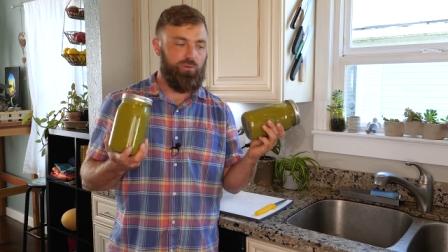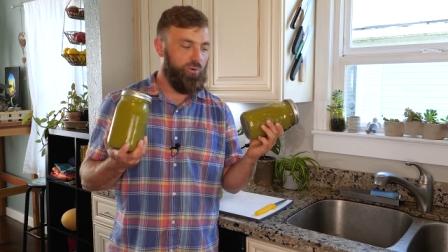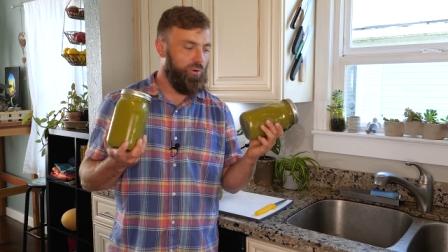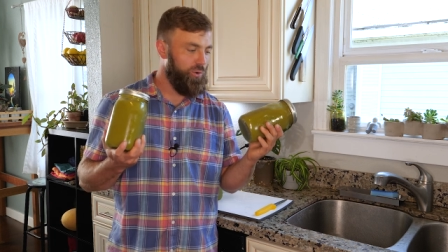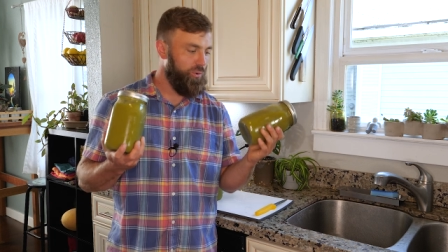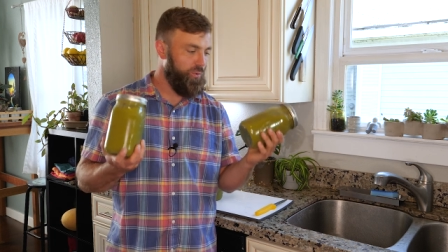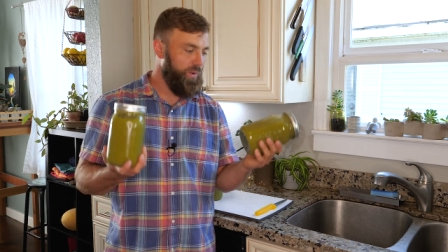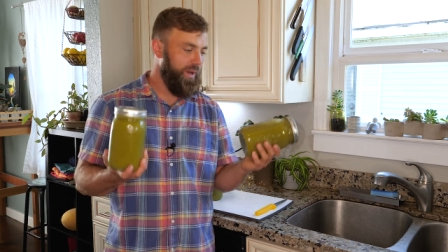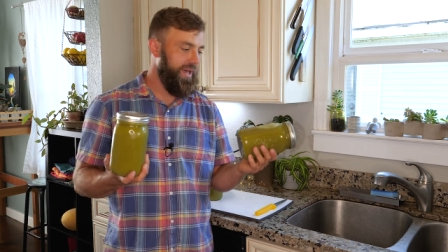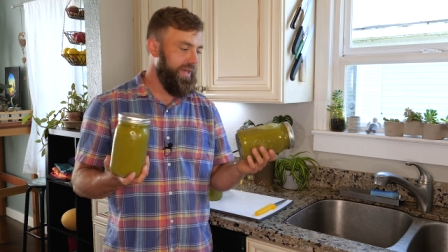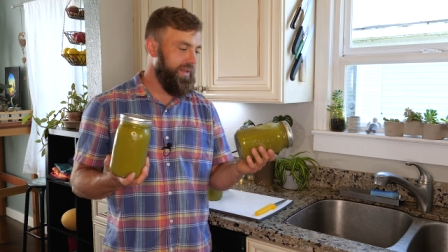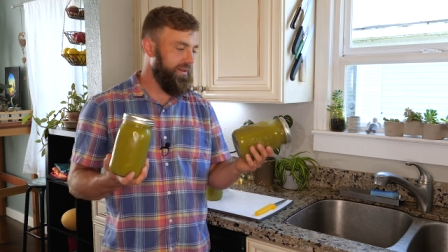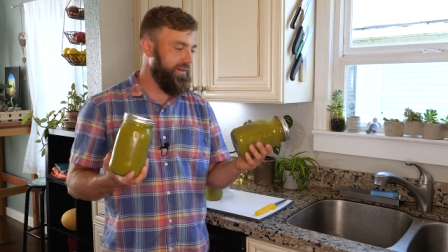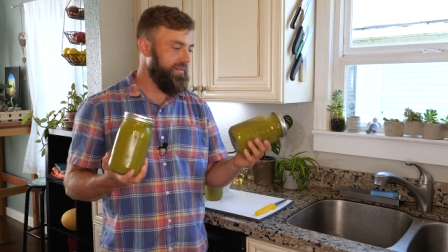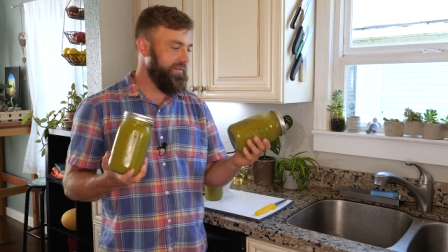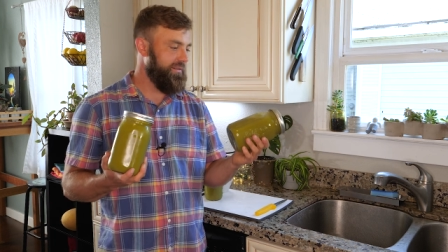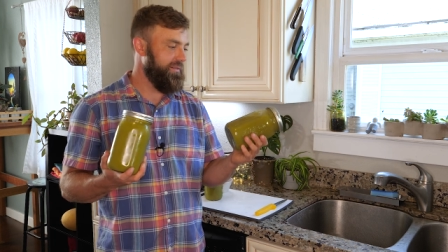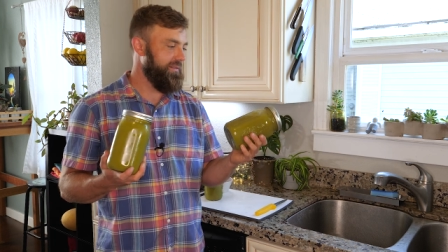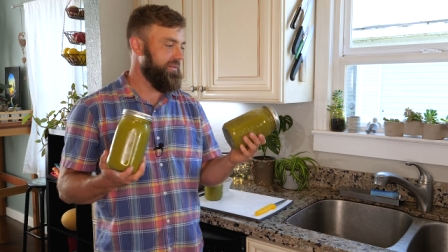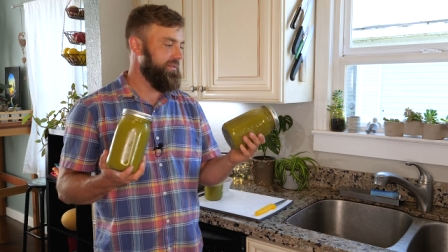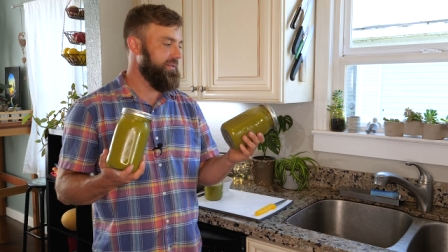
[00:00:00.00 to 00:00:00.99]
or
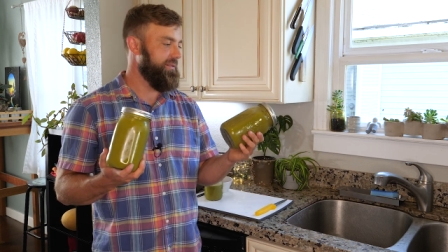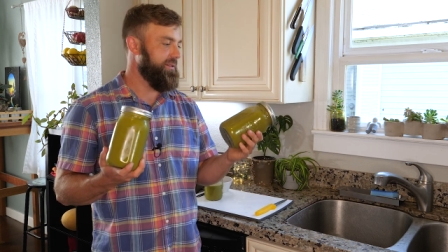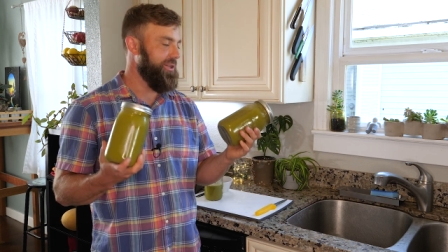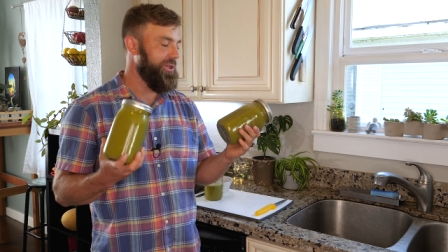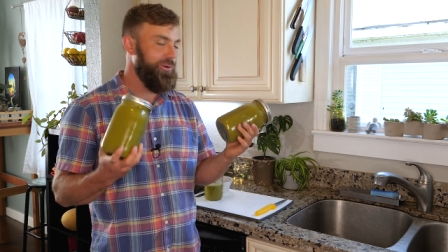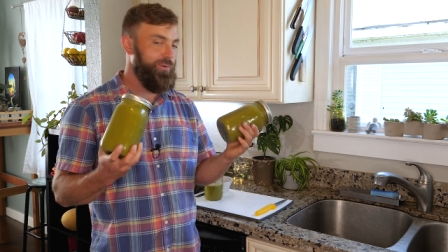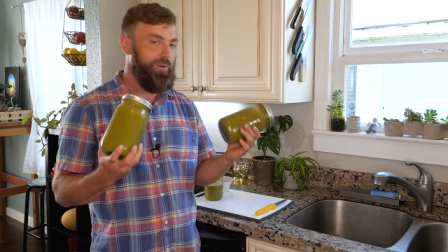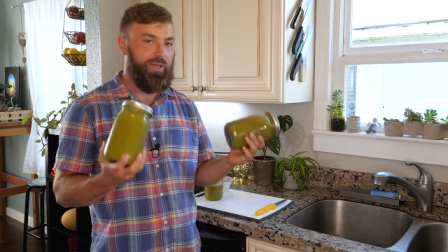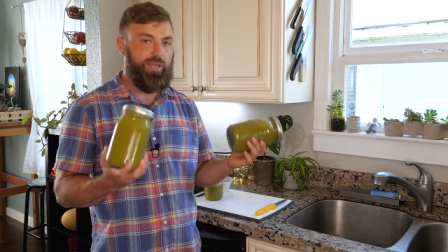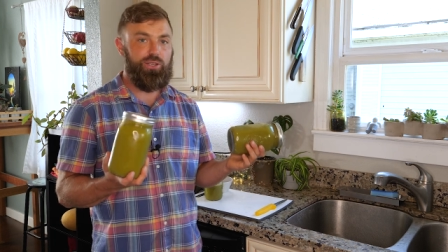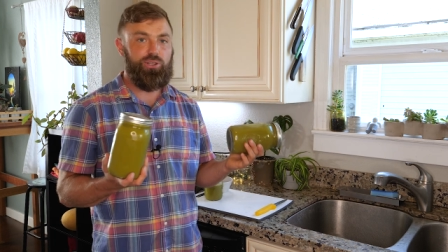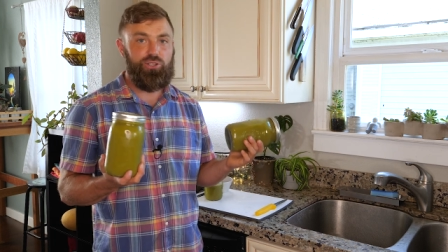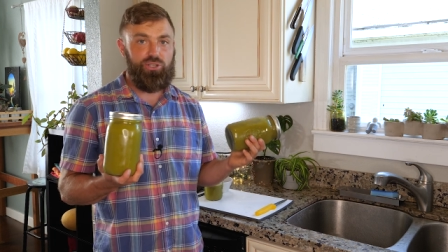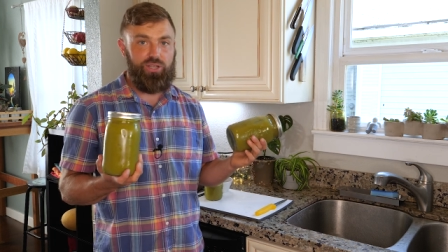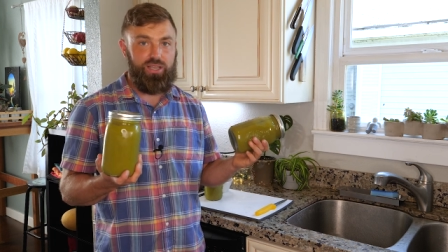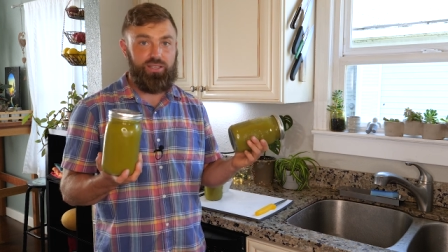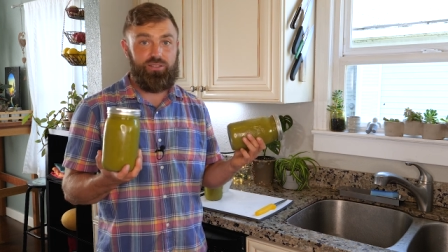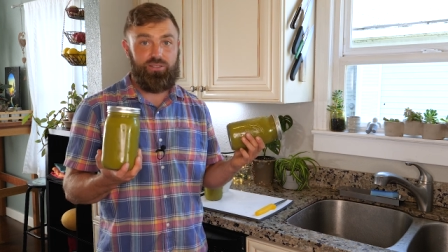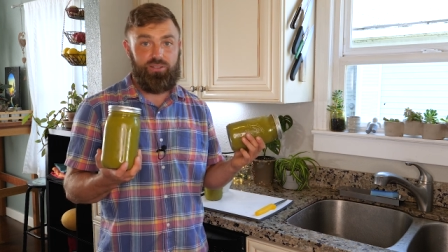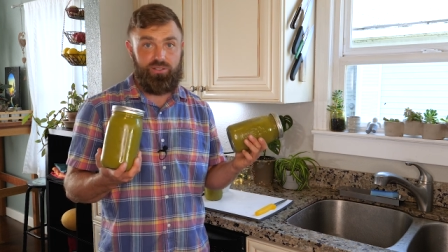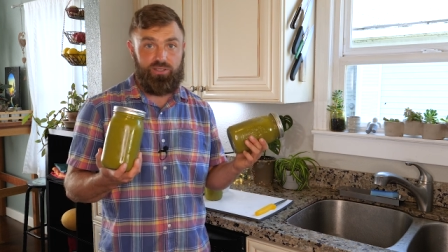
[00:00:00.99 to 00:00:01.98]
when you
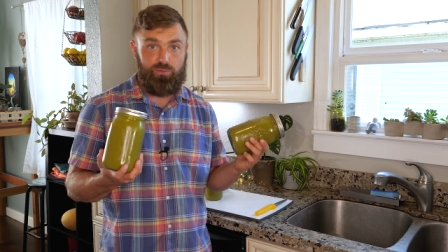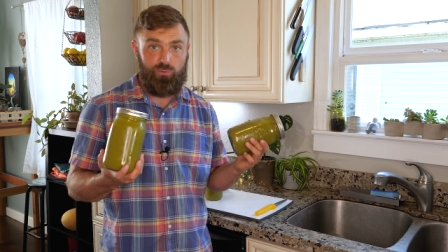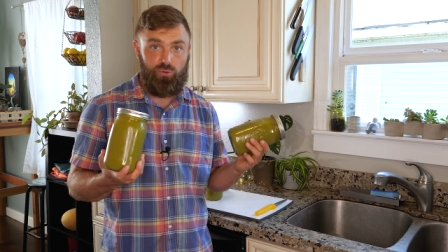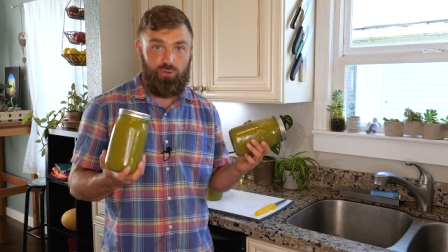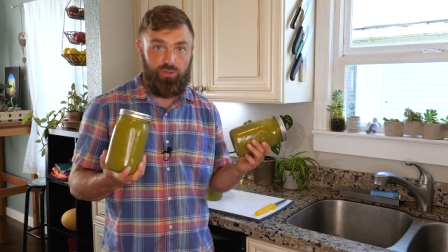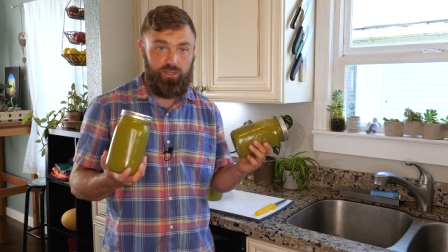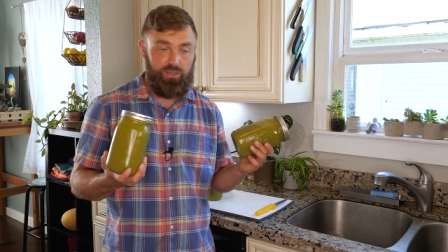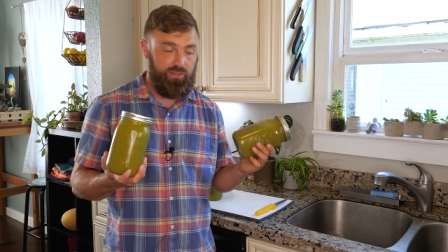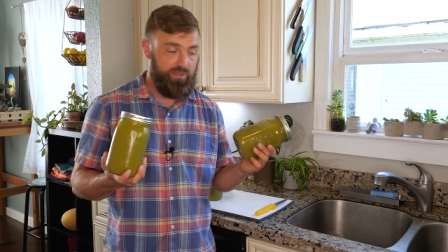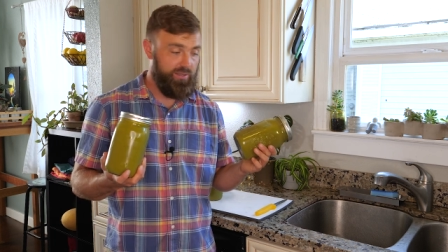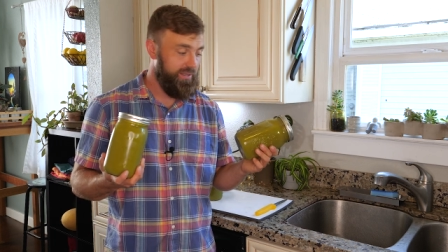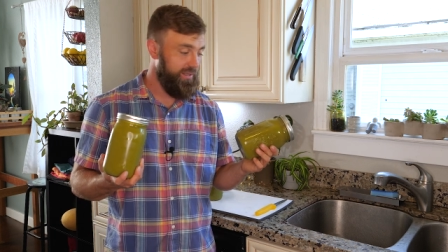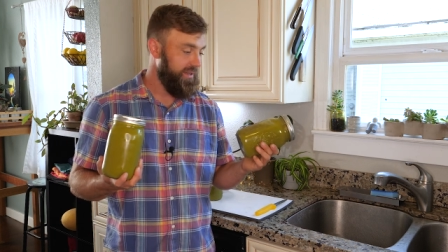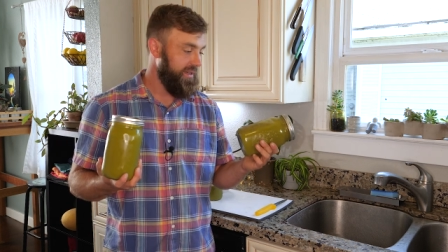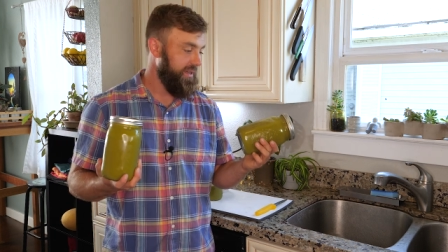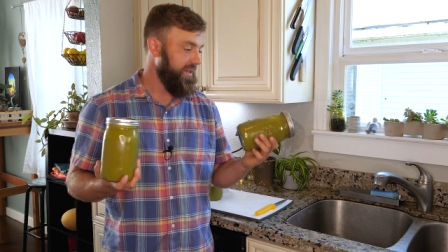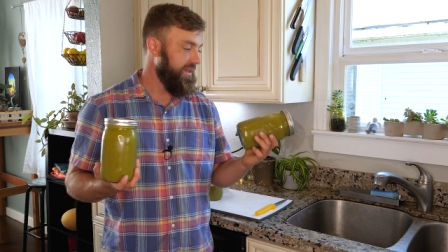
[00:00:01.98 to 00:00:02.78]
ingest your smoothies.